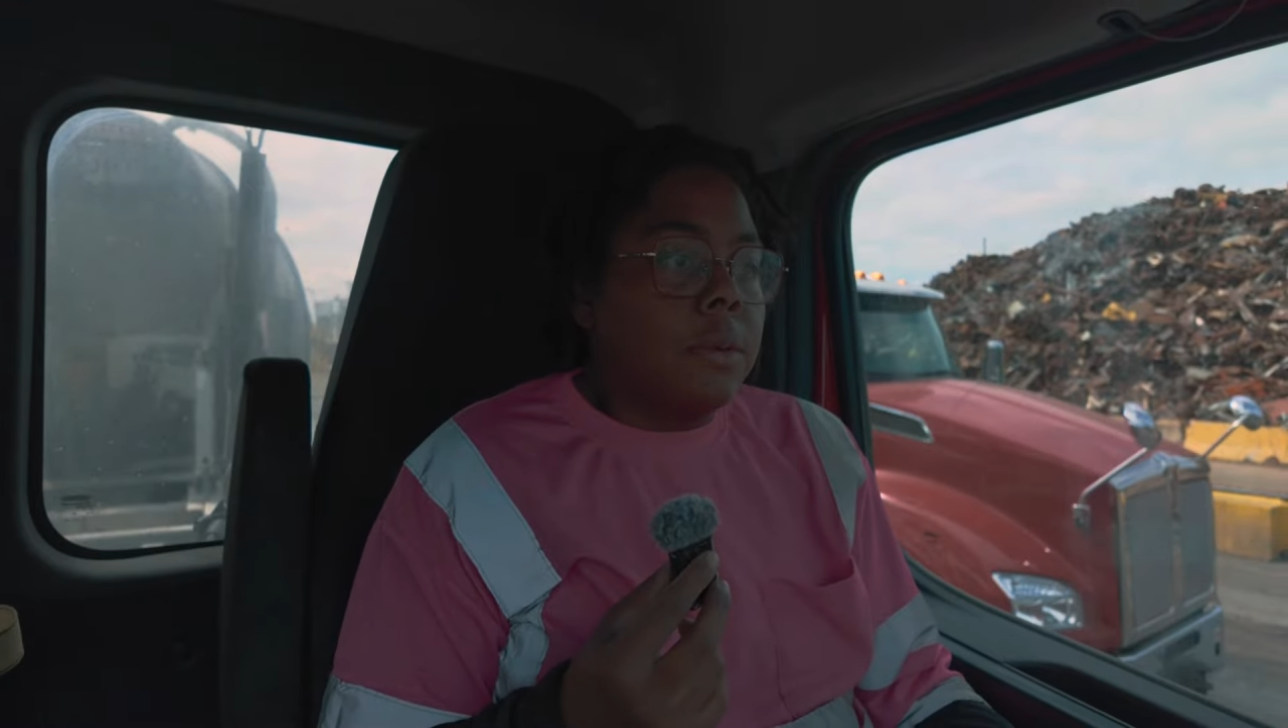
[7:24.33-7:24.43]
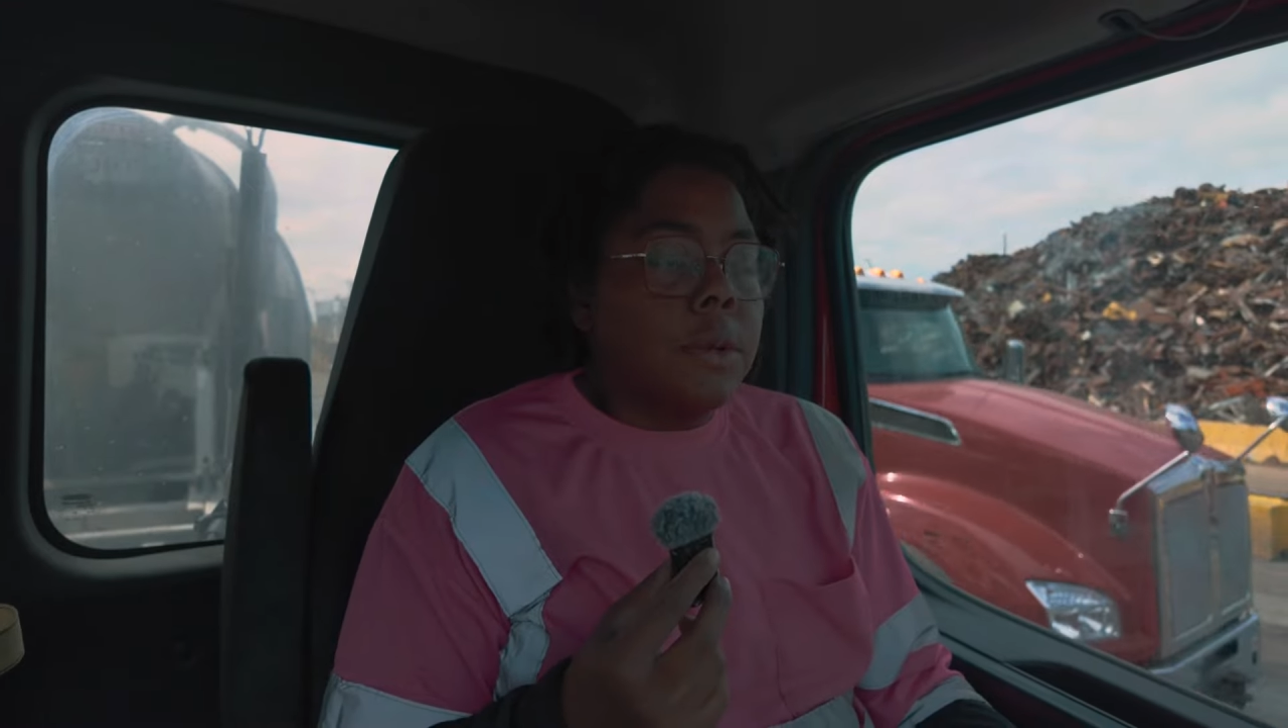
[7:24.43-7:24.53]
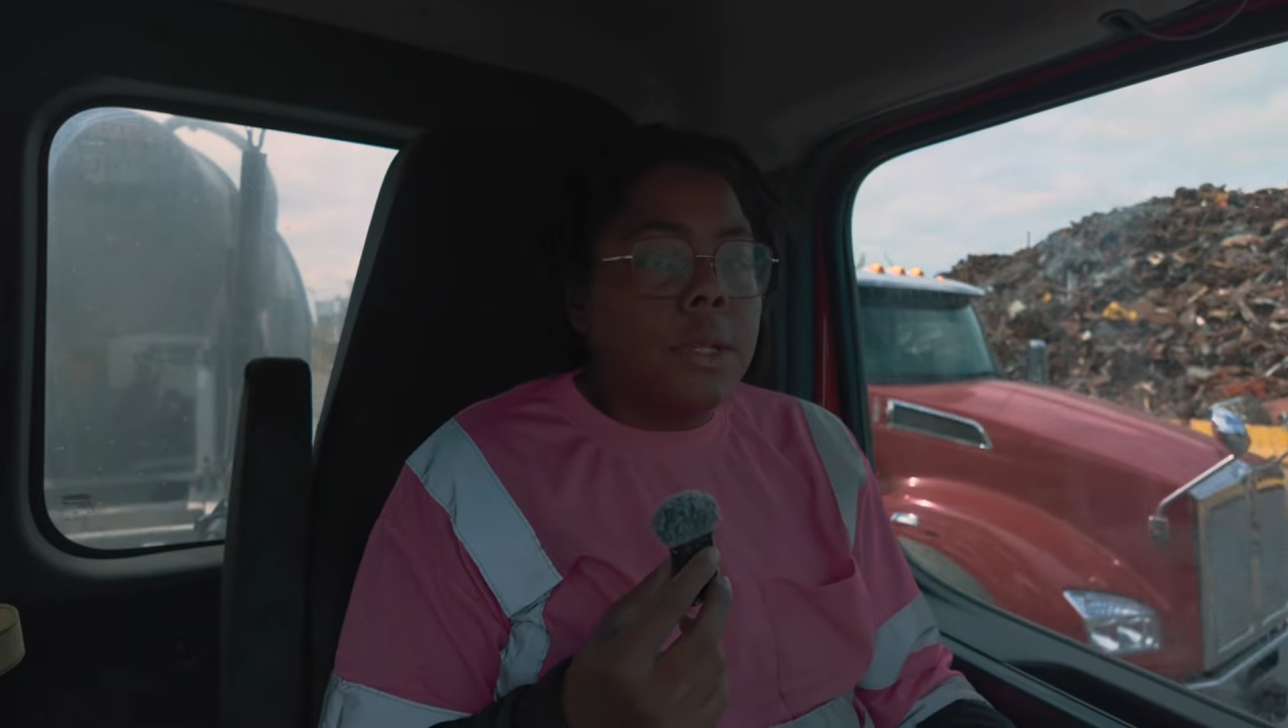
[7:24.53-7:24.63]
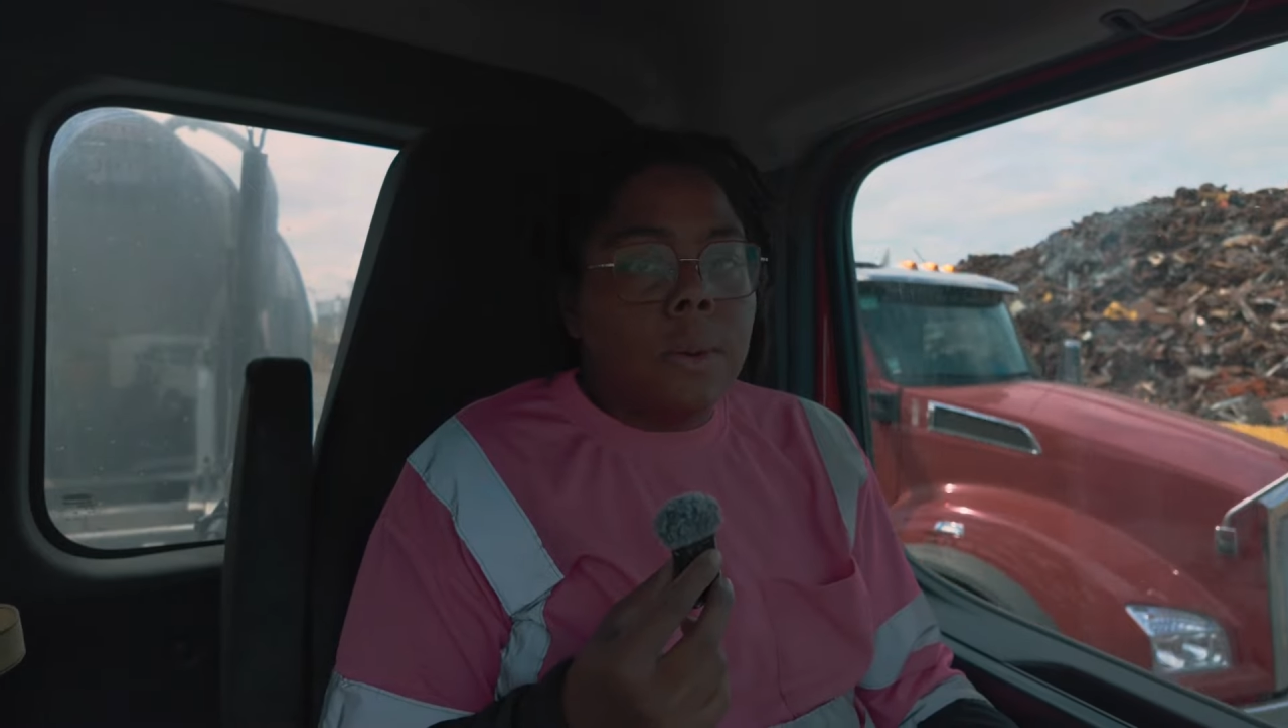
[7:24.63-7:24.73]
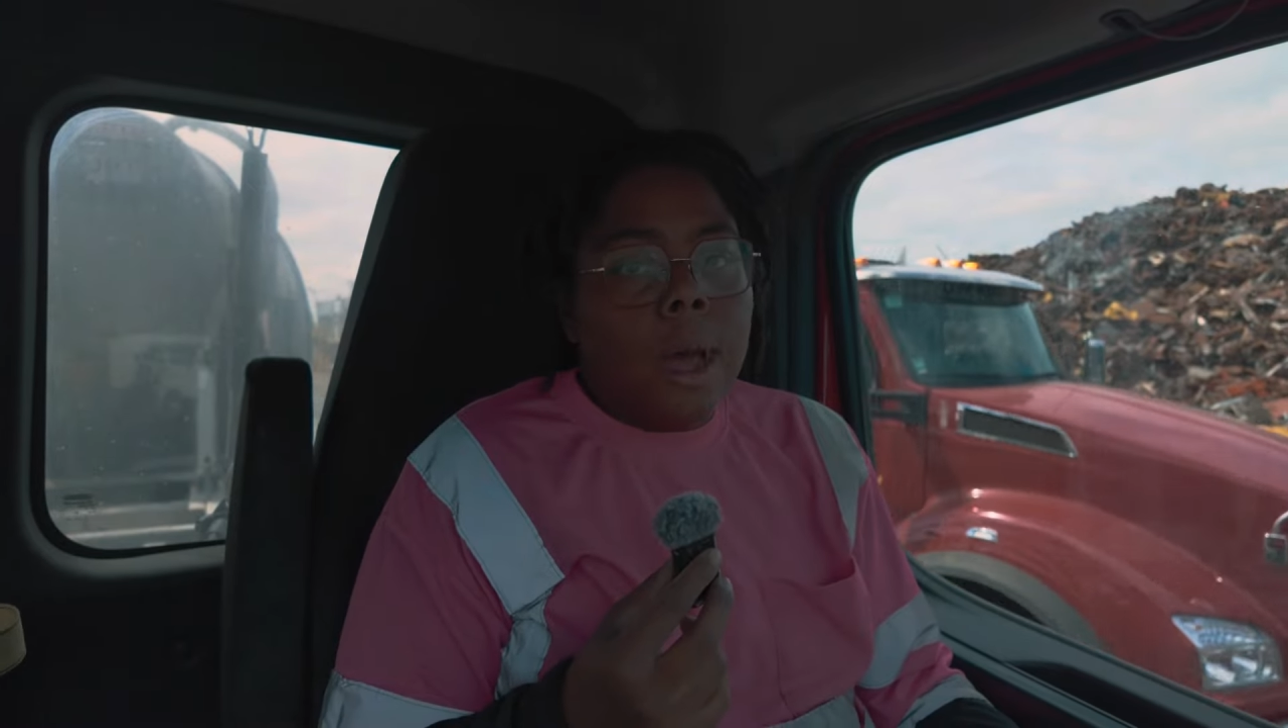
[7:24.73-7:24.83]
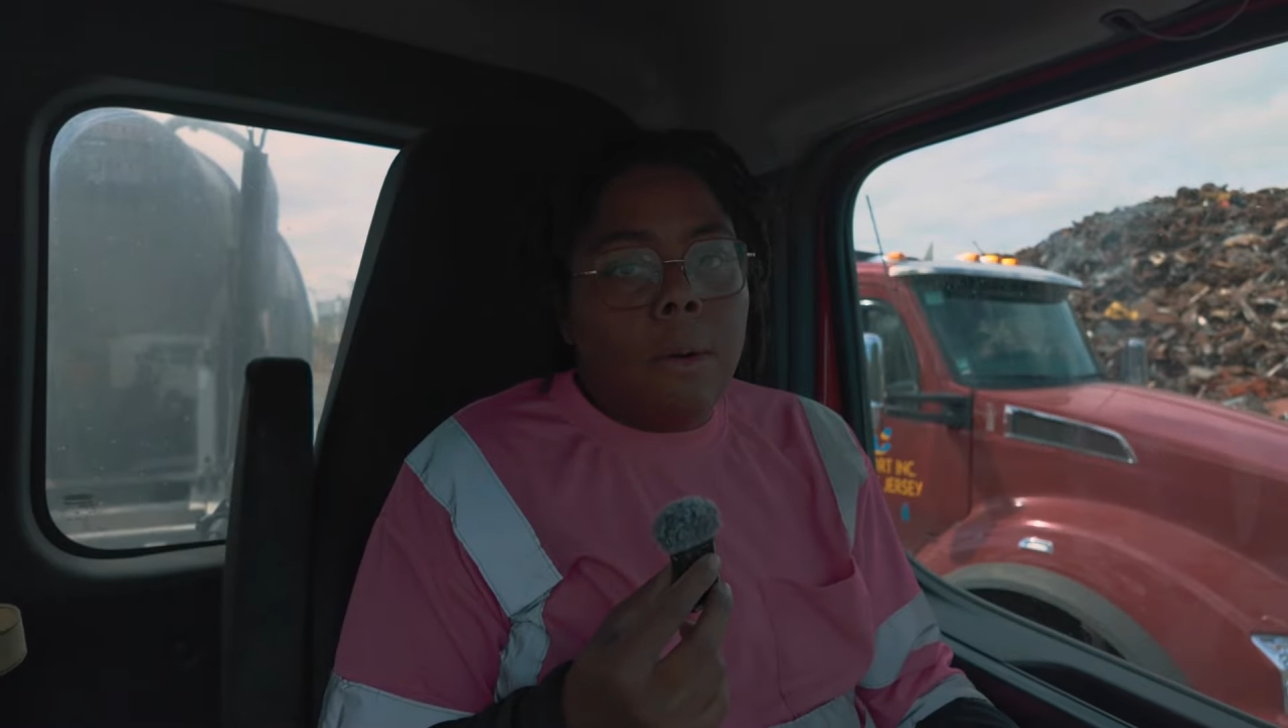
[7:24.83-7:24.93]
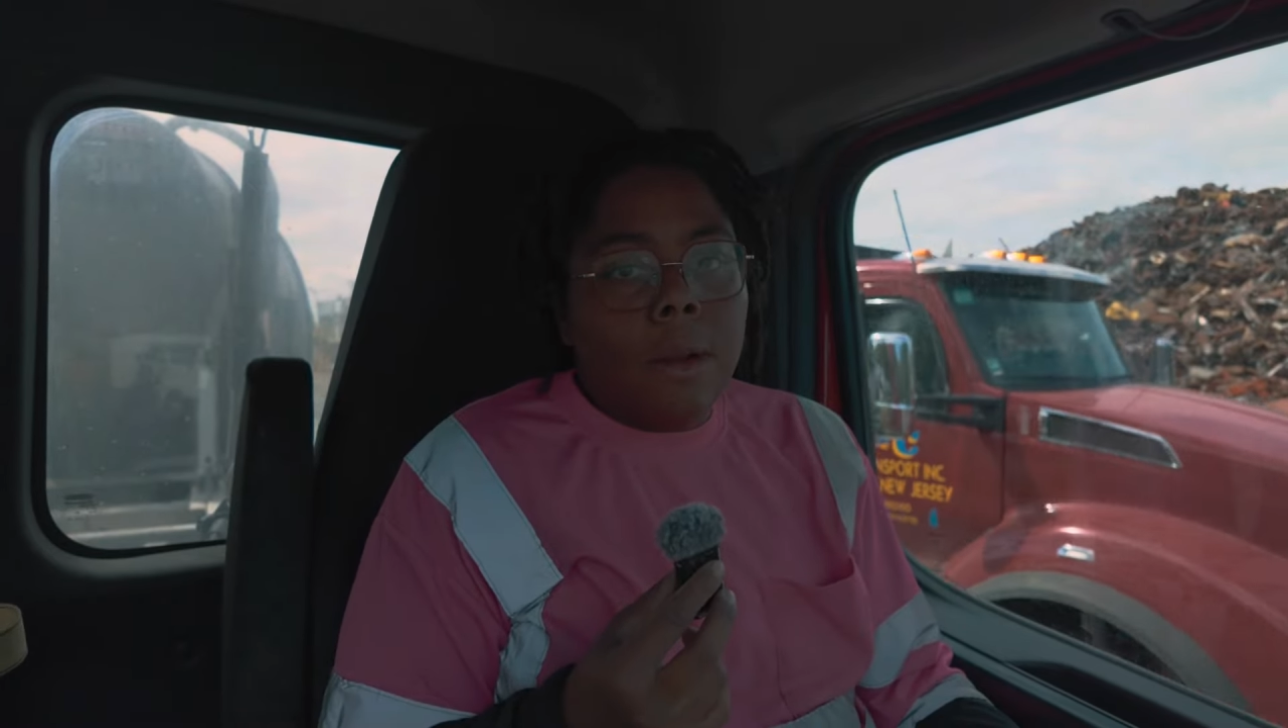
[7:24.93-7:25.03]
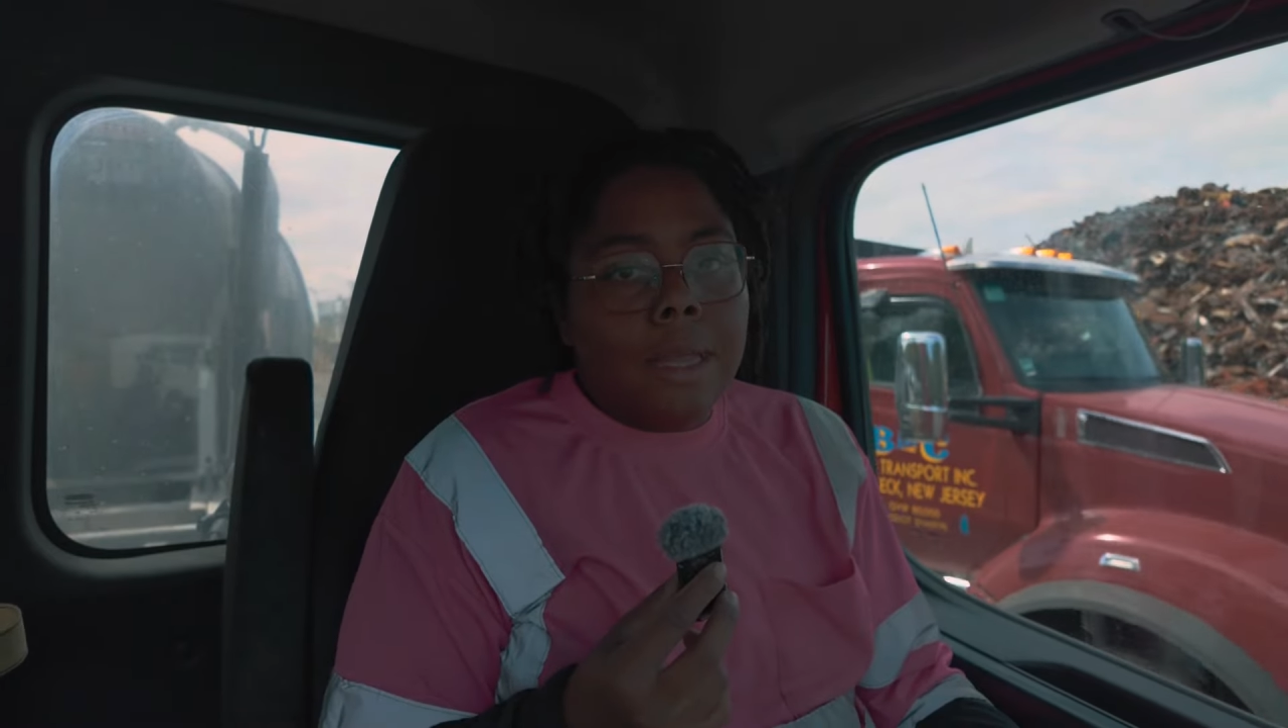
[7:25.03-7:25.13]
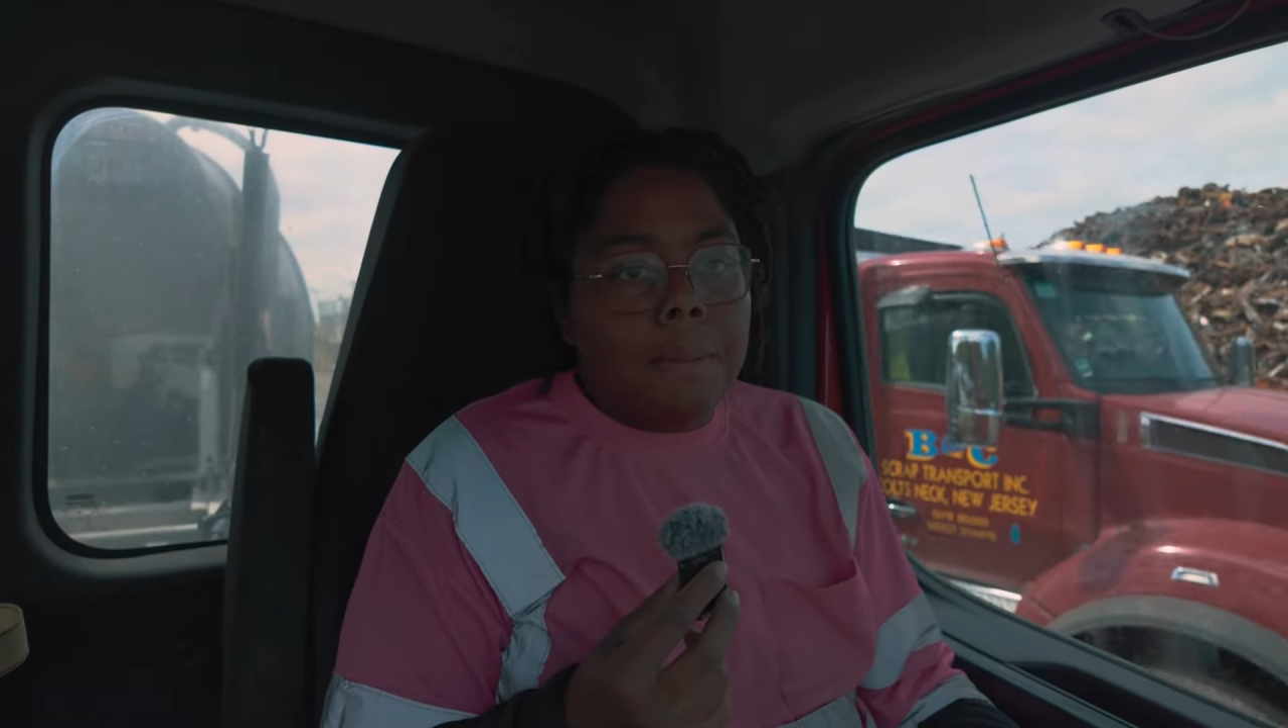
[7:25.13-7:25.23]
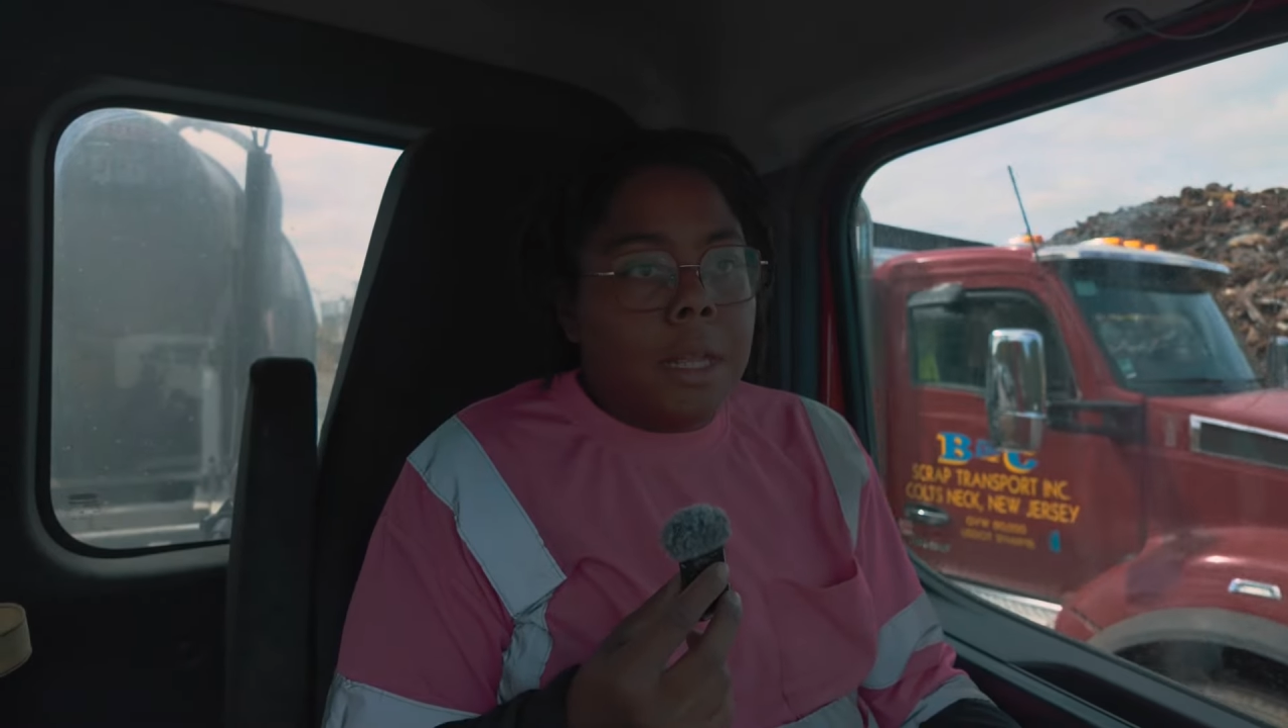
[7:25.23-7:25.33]
the reason why I
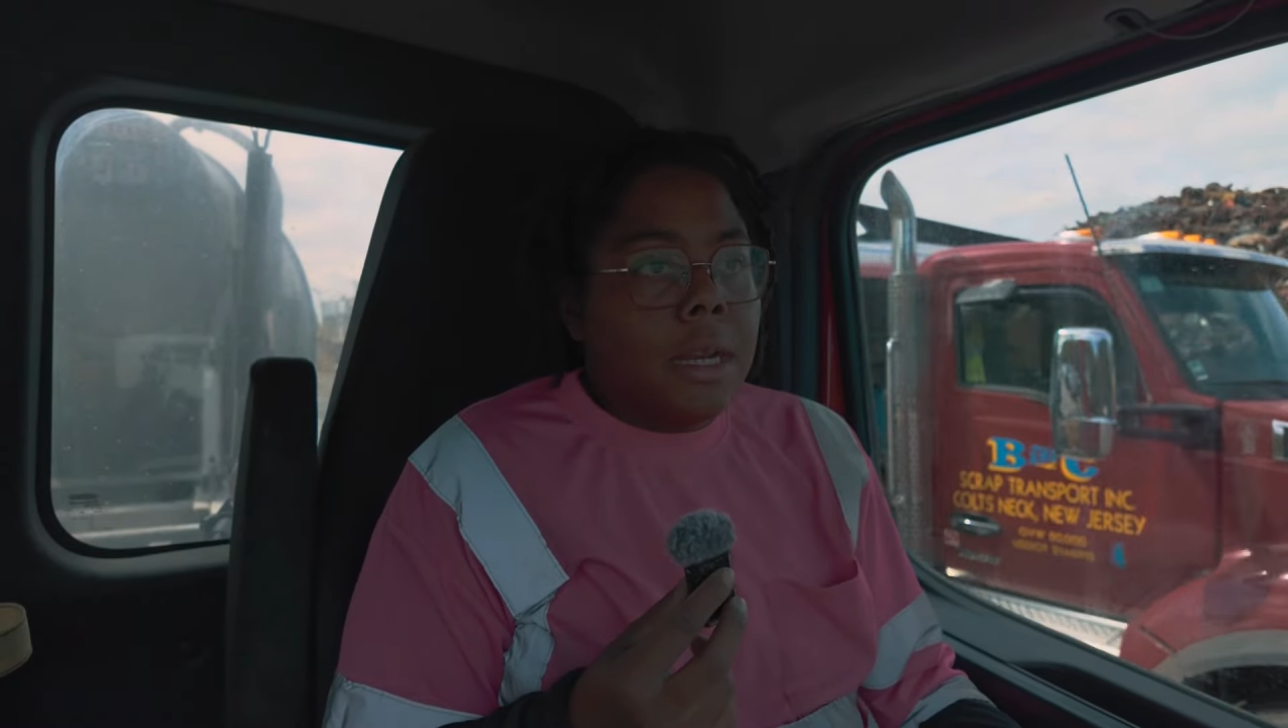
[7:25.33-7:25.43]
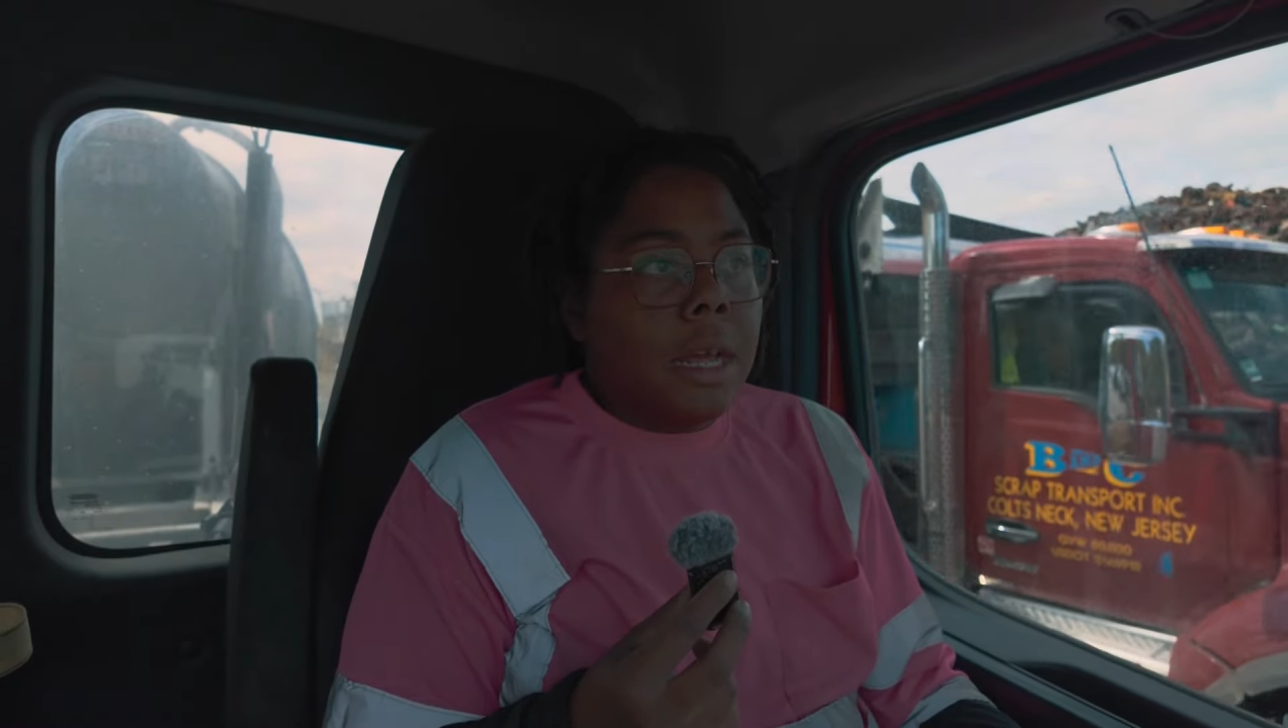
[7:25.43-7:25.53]
work that many